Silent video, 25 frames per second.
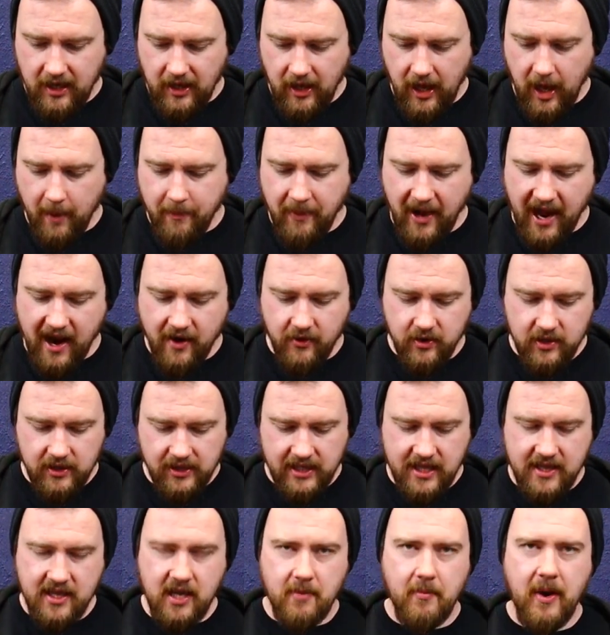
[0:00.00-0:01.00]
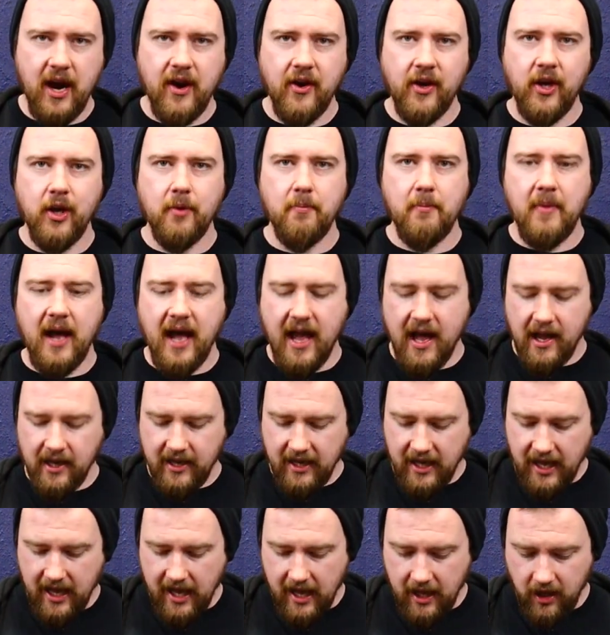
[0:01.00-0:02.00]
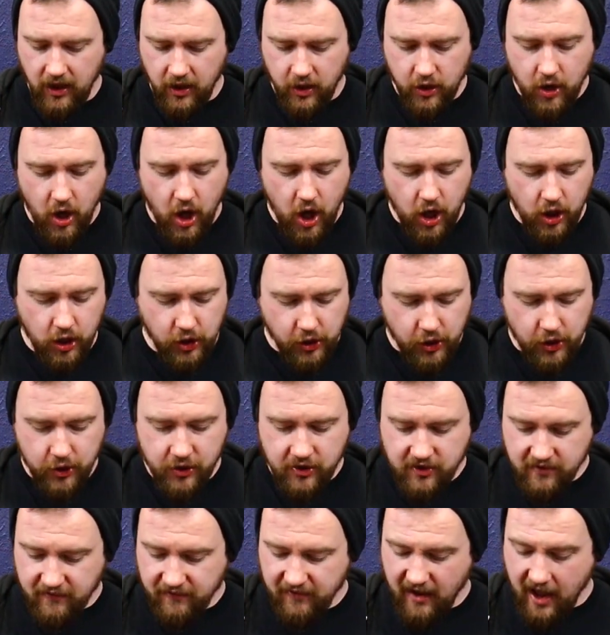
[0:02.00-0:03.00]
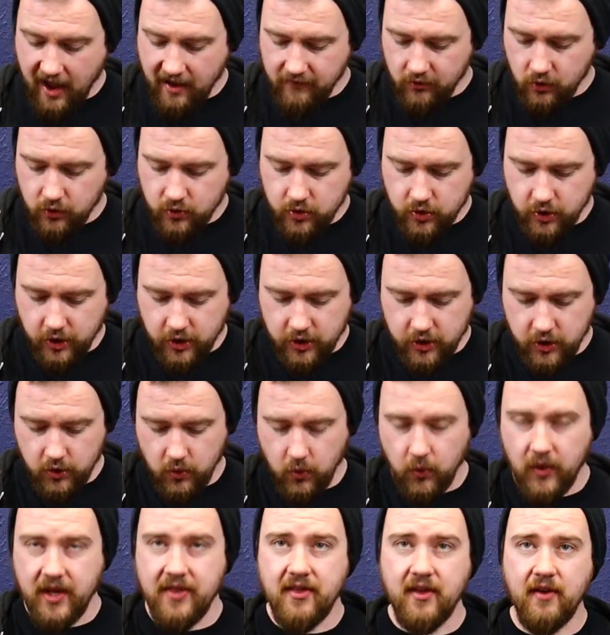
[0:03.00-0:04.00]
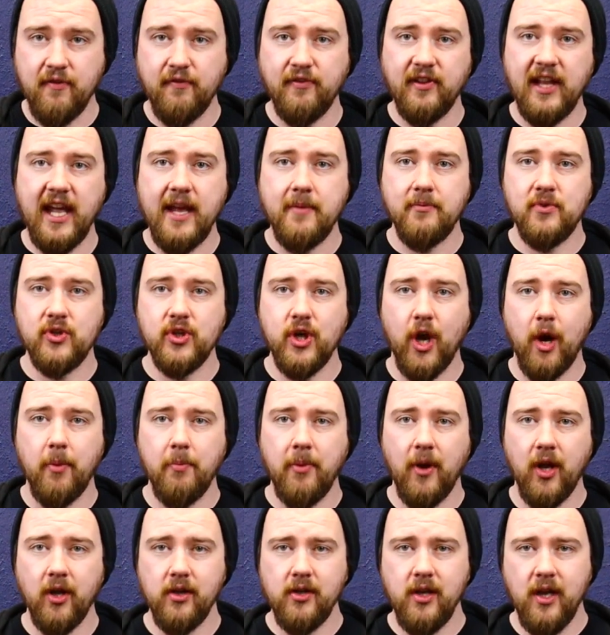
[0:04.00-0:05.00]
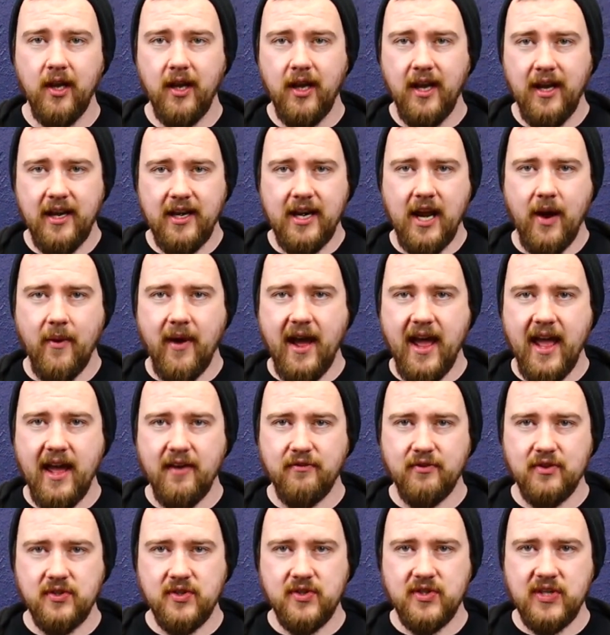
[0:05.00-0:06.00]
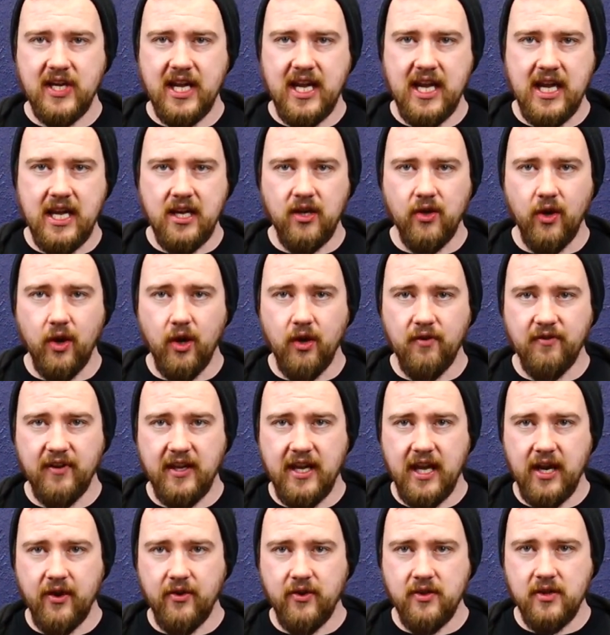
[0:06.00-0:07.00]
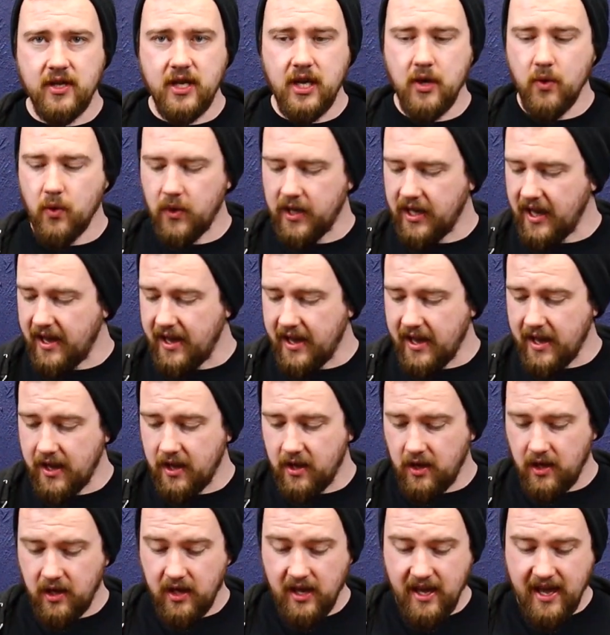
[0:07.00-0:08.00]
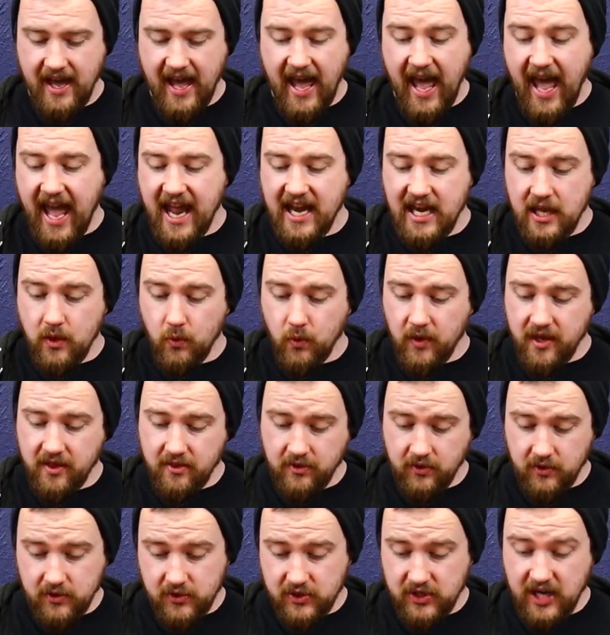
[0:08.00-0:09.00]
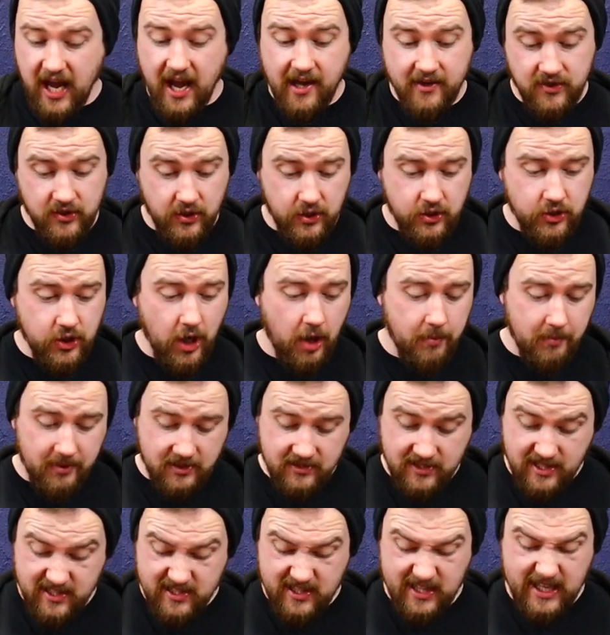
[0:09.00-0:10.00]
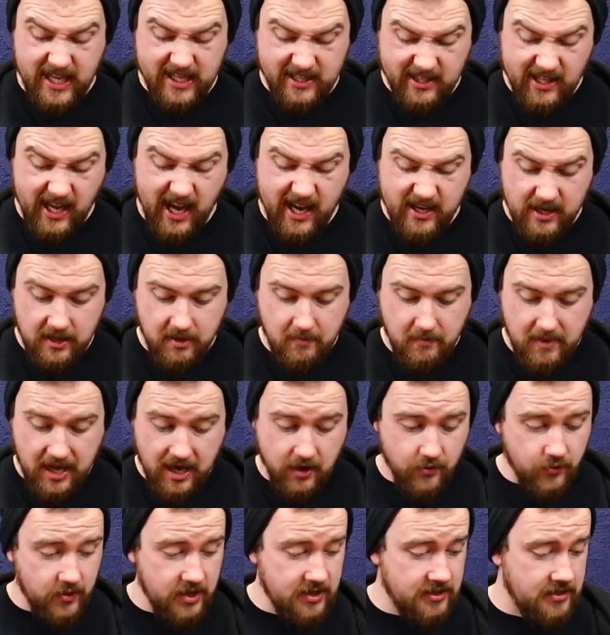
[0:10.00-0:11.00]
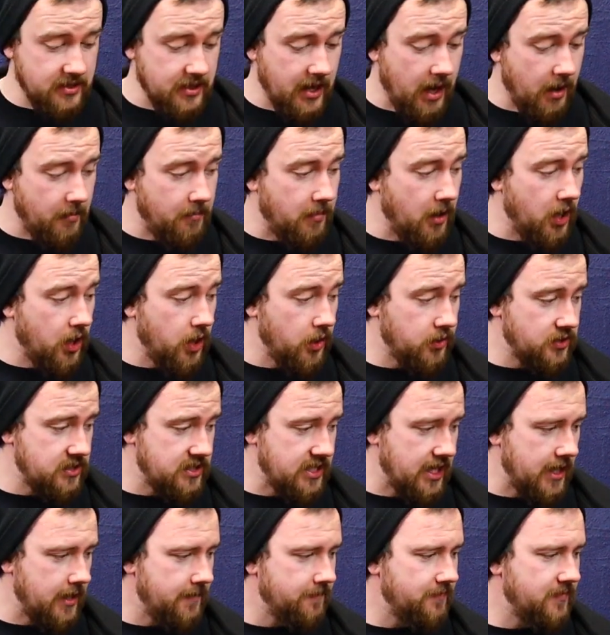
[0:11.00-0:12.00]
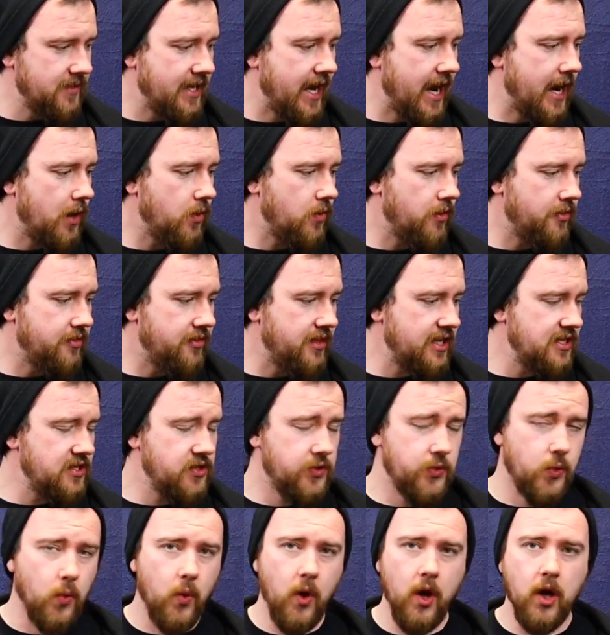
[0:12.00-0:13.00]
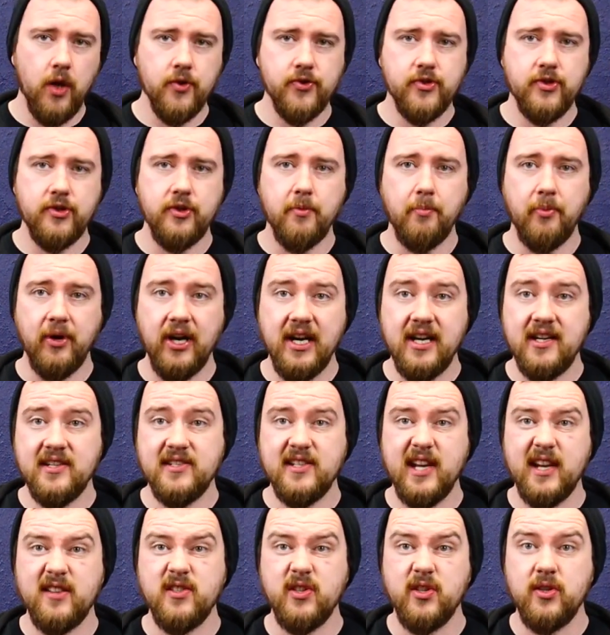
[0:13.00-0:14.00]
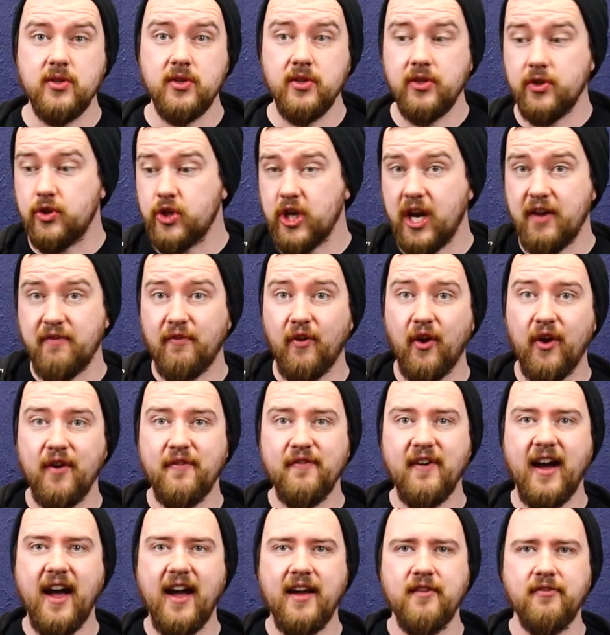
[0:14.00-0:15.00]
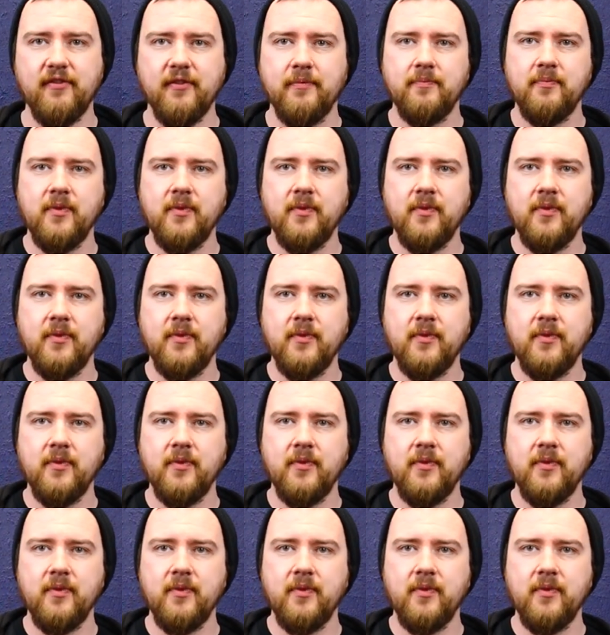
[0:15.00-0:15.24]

apparently the American market got a load of the 500s with a flame top on. Now I haven't seen over here in the UK any with as nice a top as this, and that's kind of the main reason that I bought it. Now this was the predecessor to the J45.